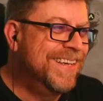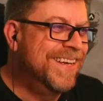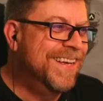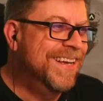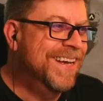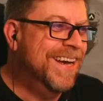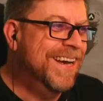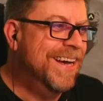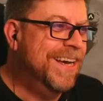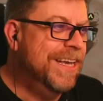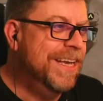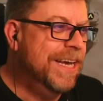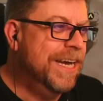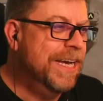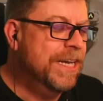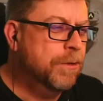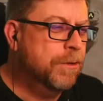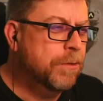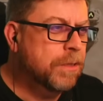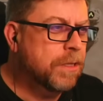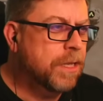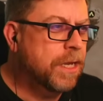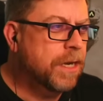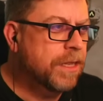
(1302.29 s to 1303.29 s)
I
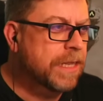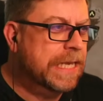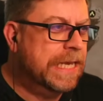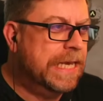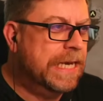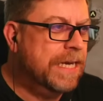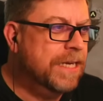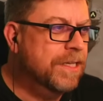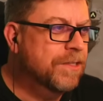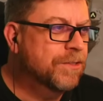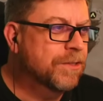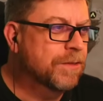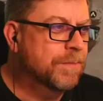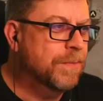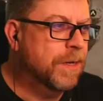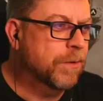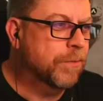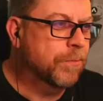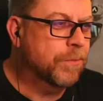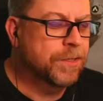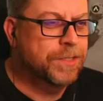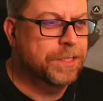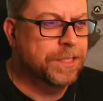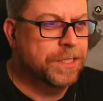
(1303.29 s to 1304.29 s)
know a lot of the guides are
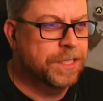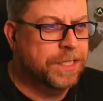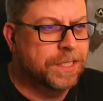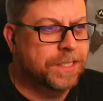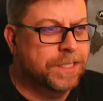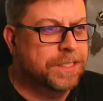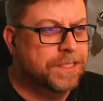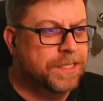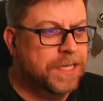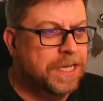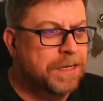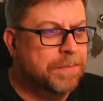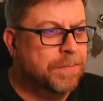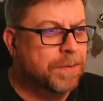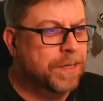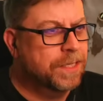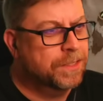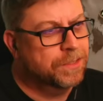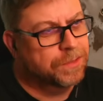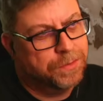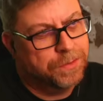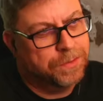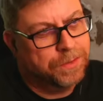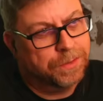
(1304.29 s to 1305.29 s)
about rushing to get the Sandbike
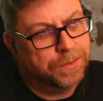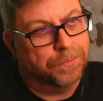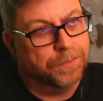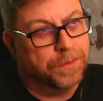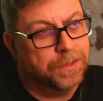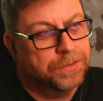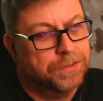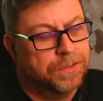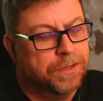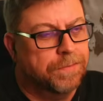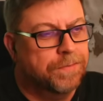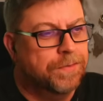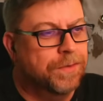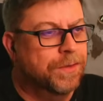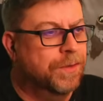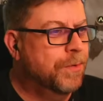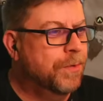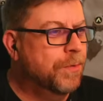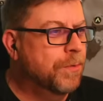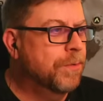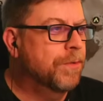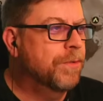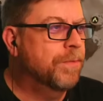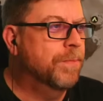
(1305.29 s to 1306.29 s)
so you can rush off to the
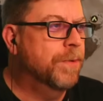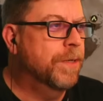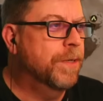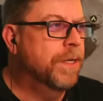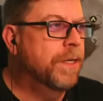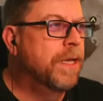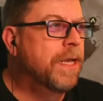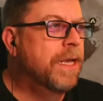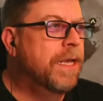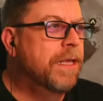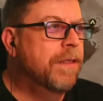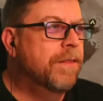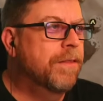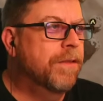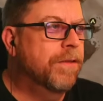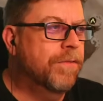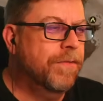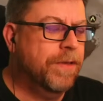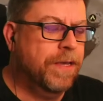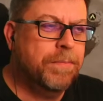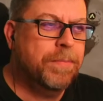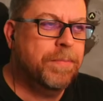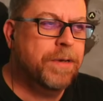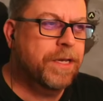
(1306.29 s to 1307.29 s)
north, but the
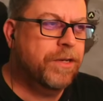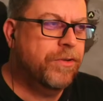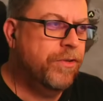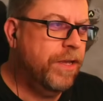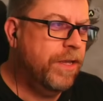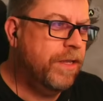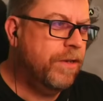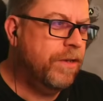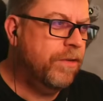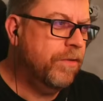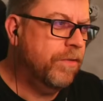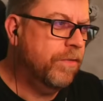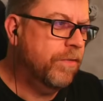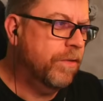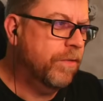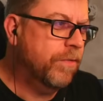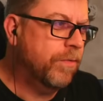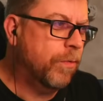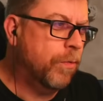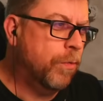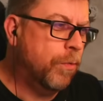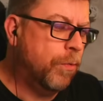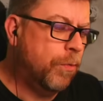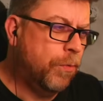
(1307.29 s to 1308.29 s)
Sandbike changes this
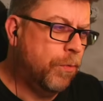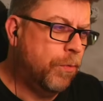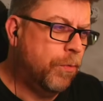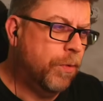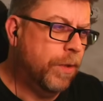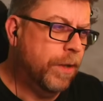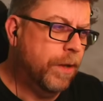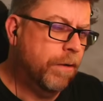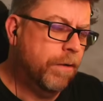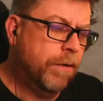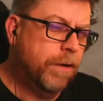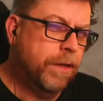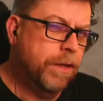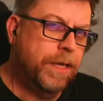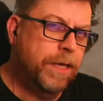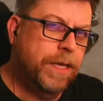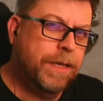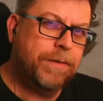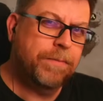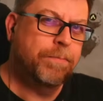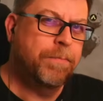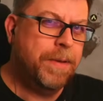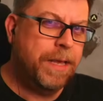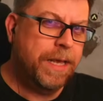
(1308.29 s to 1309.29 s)
whole area.
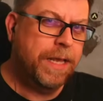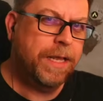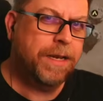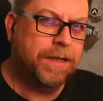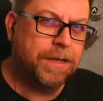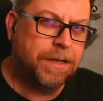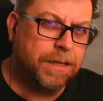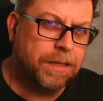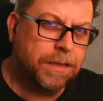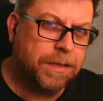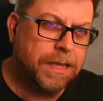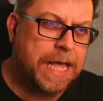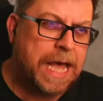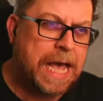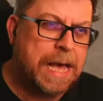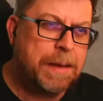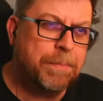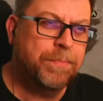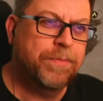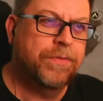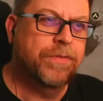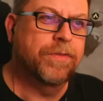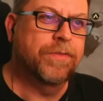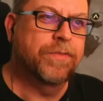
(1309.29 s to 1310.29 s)
It
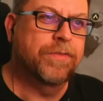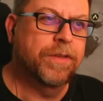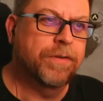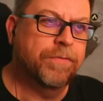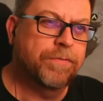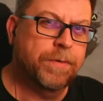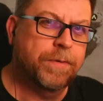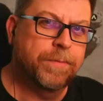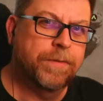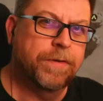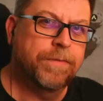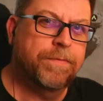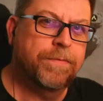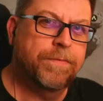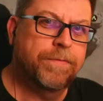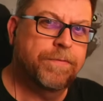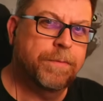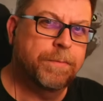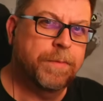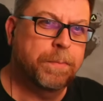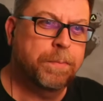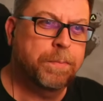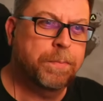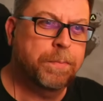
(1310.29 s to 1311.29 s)
collapses it from
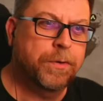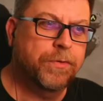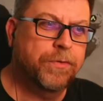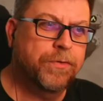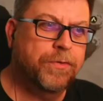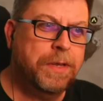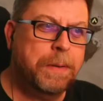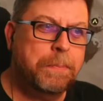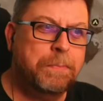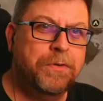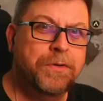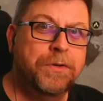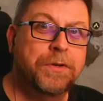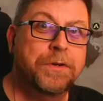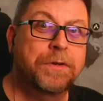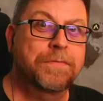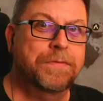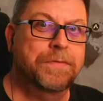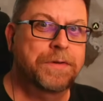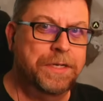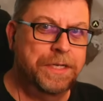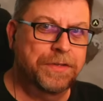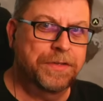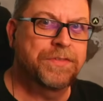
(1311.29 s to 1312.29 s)
a perception
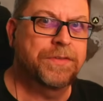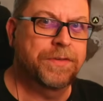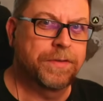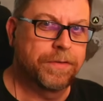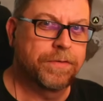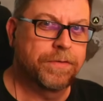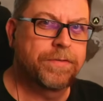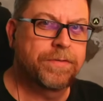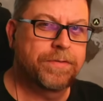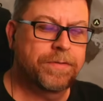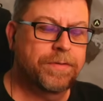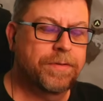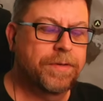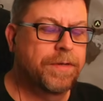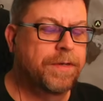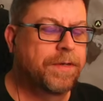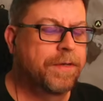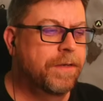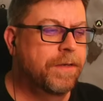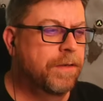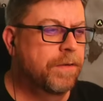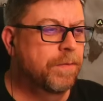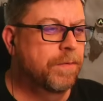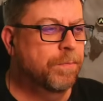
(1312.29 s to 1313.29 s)
of distance
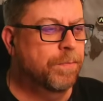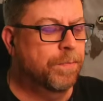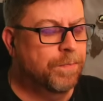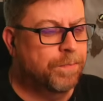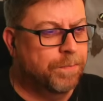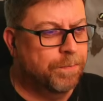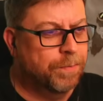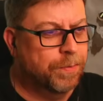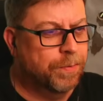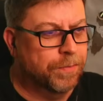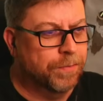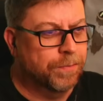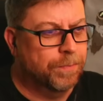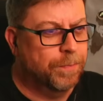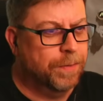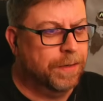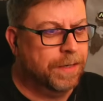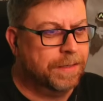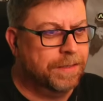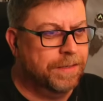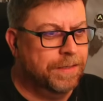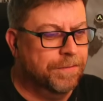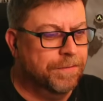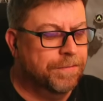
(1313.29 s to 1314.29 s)

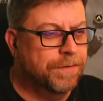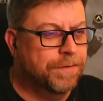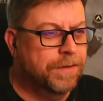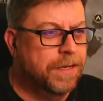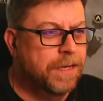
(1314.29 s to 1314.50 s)
perspective.